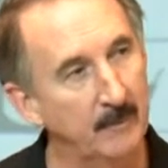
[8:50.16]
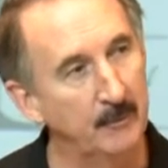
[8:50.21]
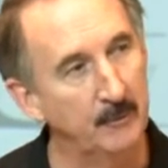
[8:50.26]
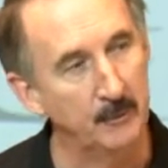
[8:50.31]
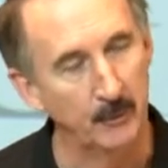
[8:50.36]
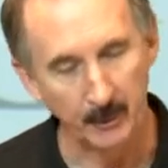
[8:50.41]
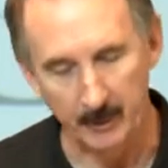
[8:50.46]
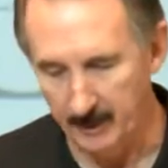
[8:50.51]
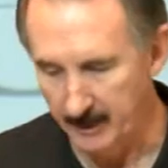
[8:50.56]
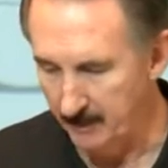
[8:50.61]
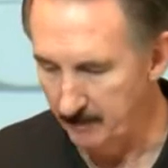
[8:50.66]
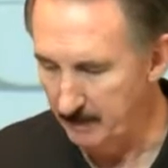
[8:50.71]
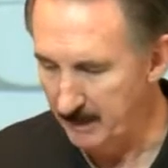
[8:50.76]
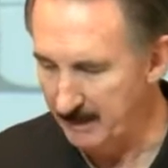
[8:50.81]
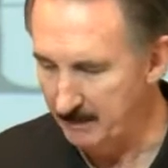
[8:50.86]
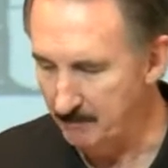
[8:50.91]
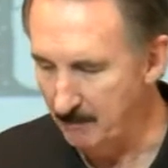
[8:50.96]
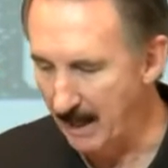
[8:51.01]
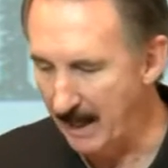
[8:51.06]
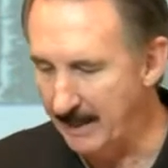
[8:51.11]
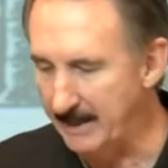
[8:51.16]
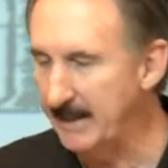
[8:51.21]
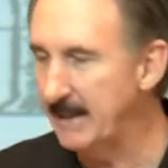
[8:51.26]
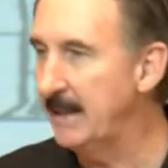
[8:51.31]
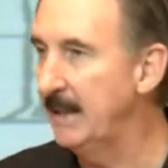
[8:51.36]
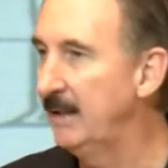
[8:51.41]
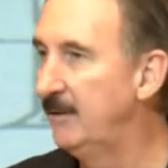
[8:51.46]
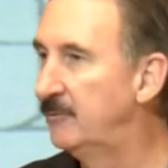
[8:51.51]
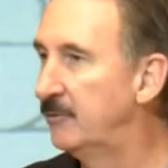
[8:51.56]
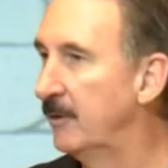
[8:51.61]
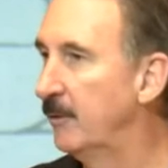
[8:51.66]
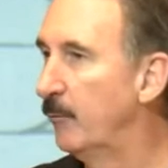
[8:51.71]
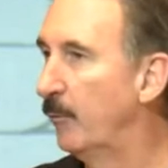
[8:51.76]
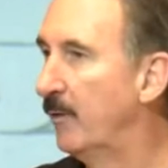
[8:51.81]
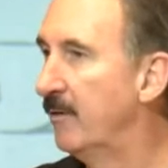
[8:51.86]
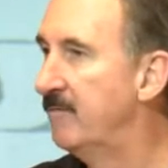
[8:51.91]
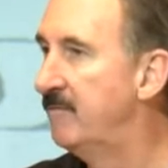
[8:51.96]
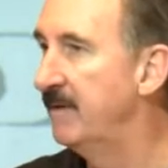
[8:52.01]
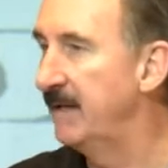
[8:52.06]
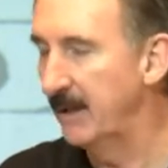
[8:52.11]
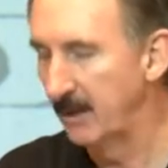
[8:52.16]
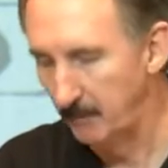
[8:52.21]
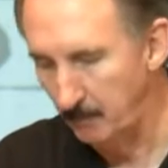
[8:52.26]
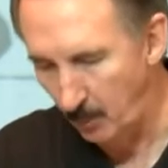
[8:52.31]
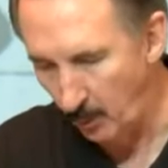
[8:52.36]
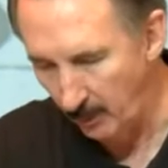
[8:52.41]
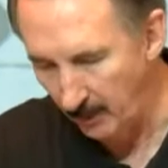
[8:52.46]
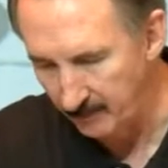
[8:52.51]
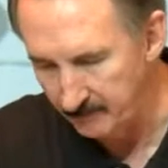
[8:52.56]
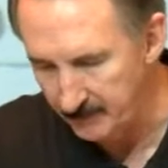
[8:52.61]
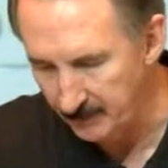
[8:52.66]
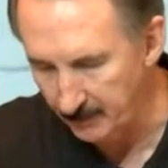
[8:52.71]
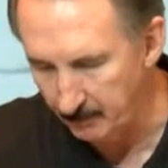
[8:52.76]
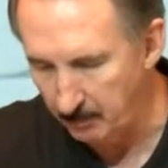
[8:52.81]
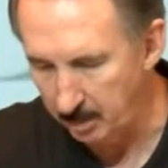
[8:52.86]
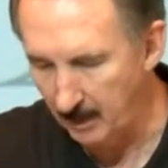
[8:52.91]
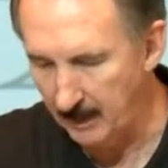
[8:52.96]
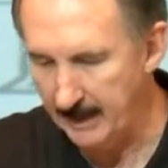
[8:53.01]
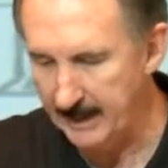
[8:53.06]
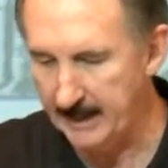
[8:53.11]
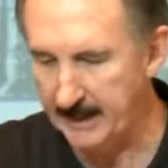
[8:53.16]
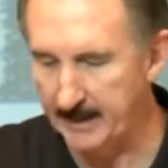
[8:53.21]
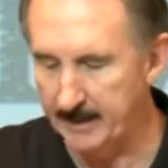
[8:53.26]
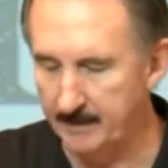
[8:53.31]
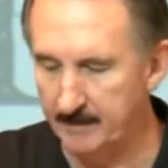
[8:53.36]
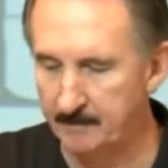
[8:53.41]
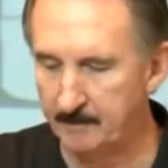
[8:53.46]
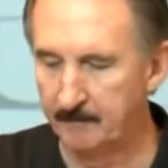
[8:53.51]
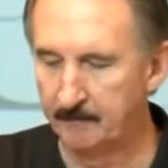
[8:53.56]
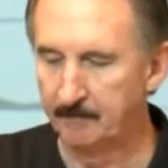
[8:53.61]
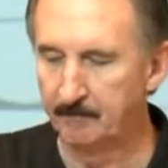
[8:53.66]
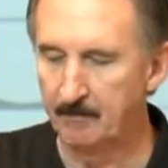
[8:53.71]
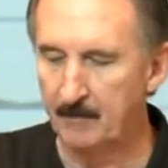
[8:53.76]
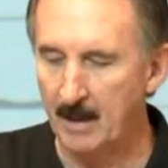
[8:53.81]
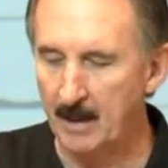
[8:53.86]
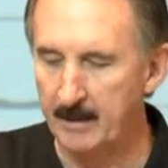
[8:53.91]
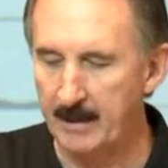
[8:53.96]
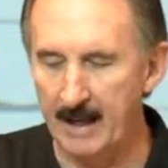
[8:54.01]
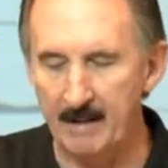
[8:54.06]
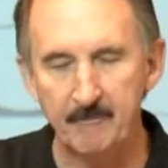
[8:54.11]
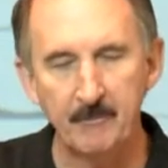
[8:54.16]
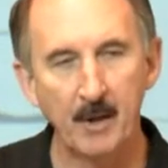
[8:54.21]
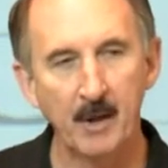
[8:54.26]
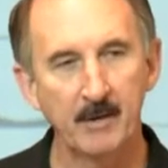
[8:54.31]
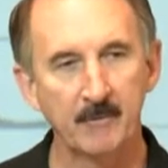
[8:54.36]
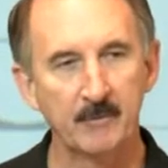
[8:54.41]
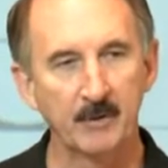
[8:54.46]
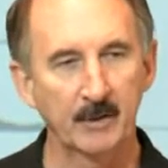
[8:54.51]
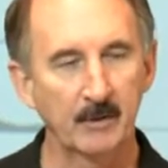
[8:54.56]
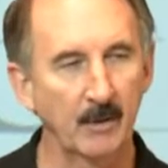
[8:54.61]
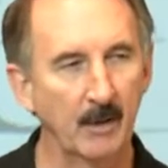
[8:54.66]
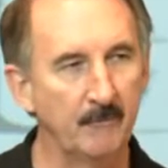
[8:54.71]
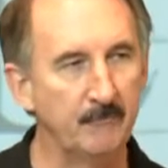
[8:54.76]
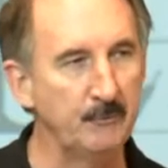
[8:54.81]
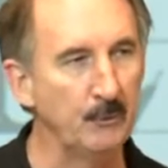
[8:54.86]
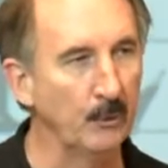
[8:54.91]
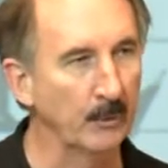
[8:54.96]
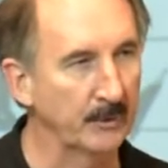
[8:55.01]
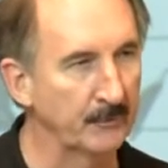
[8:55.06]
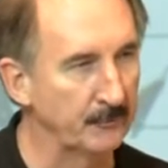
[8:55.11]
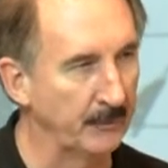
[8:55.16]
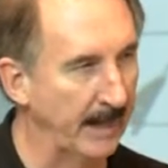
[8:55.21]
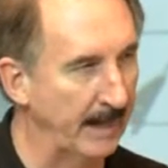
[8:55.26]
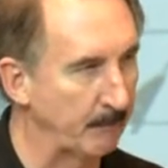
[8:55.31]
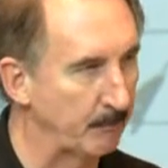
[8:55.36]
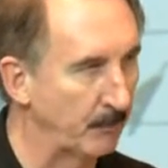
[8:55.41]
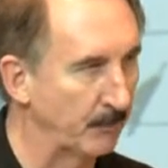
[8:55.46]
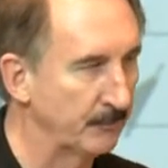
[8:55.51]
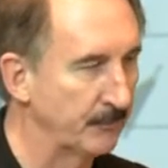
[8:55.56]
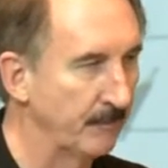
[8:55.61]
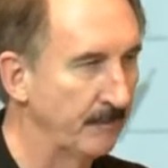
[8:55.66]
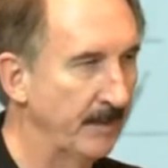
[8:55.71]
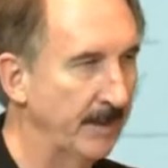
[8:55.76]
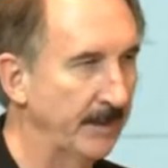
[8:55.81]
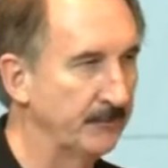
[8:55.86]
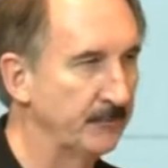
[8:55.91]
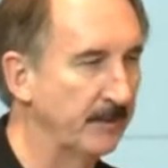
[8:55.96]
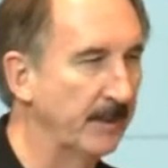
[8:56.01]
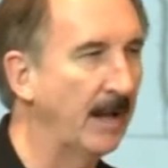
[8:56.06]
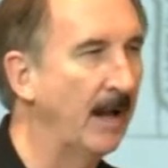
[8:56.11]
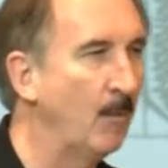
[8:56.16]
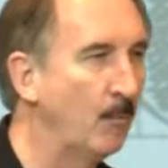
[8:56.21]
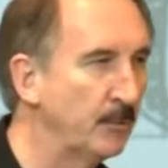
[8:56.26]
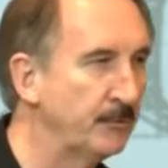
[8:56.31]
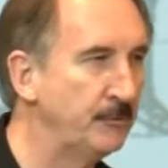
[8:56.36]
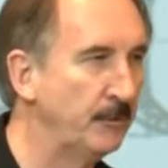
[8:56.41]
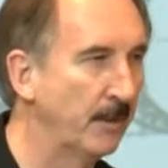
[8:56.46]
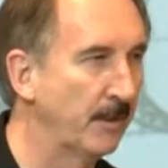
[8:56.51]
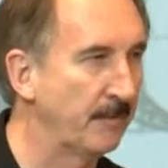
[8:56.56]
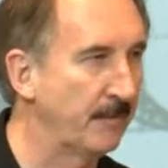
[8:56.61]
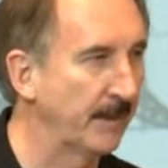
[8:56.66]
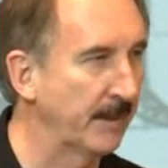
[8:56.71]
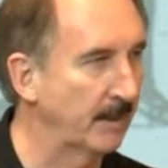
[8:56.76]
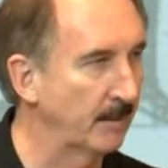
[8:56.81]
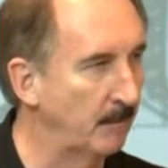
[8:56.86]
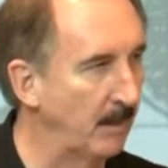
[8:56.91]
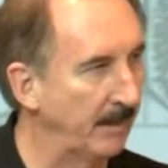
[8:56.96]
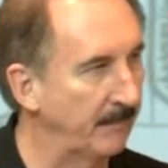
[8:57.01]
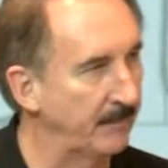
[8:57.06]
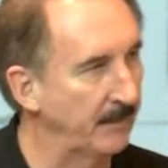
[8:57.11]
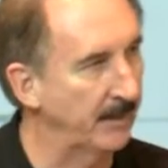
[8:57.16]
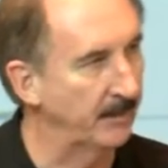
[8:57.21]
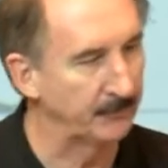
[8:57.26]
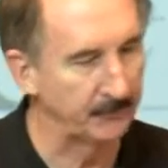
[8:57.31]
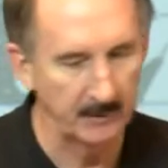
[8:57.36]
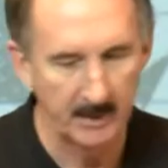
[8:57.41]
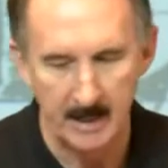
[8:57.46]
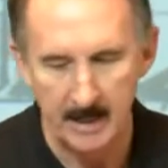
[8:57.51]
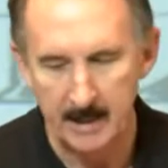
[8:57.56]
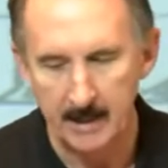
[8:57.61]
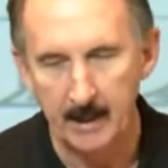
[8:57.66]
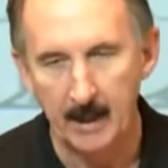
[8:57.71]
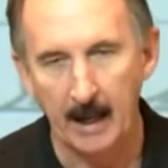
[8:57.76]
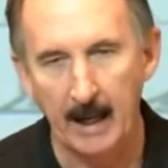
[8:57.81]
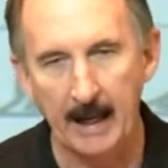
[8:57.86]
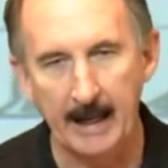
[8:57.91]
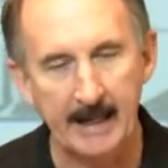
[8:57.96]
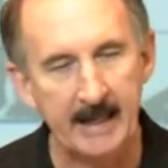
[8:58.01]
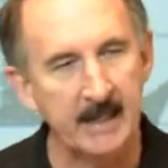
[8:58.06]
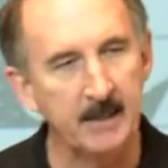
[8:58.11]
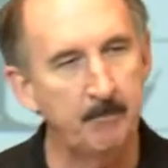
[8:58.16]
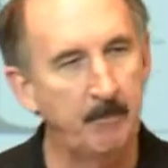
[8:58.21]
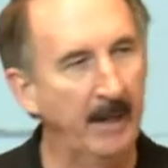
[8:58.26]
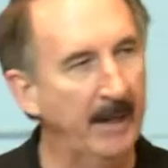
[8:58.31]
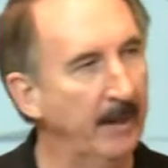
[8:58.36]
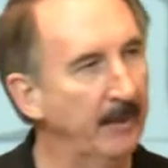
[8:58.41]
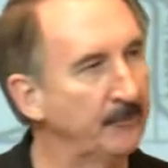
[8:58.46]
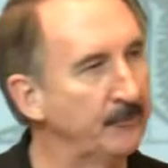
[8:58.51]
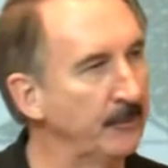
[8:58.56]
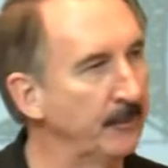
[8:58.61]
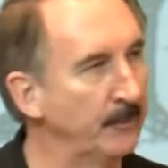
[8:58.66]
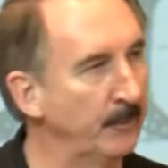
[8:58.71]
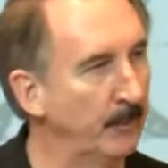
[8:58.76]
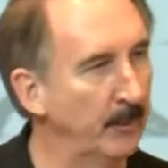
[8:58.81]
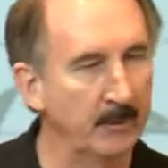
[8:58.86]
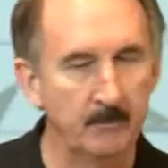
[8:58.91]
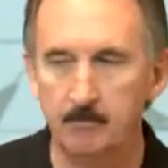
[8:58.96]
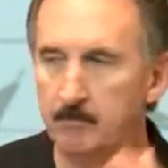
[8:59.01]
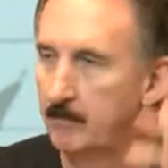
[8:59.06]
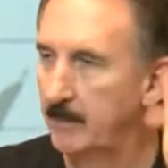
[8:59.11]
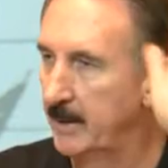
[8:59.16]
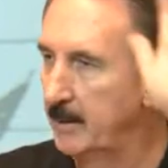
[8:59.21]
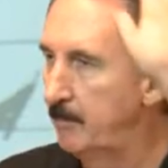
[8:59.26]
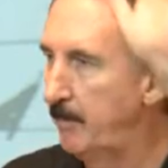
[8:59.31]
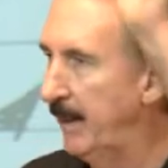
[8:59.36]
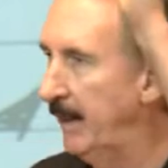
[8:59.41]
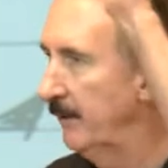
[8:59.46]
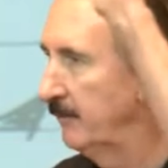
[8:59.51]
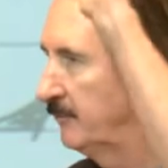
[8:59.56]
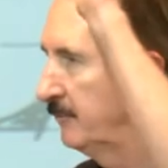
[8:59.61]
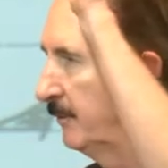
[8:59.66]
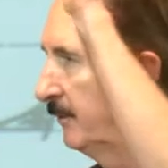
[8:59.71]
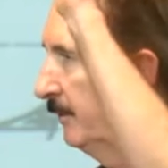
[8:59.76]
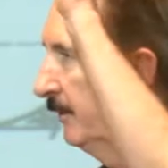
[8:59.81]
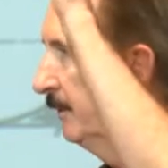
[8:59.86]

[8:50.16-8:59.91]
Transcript: you're going to meet my needs and reveal more of your plan. Now, I thought of a, a few examples of this. I want you to think about this. Uh, any parents in the room? Any parents in the